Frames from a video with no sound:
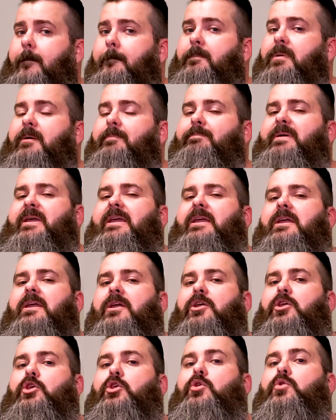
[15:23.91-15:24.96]
but be
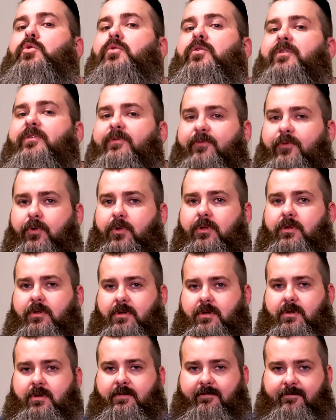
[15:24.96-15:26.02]
youthful
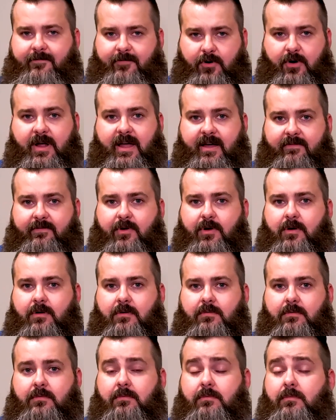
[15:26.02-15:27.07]
forever,
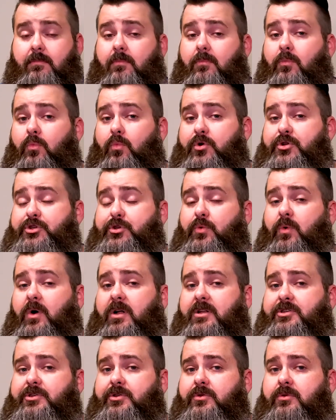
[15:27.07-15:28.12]
would you
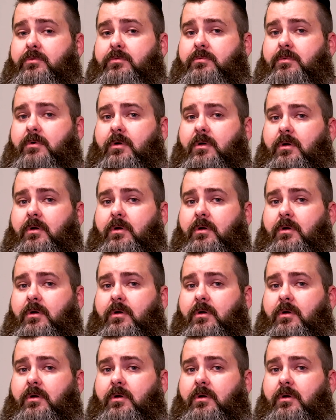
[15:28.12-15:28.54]
want to?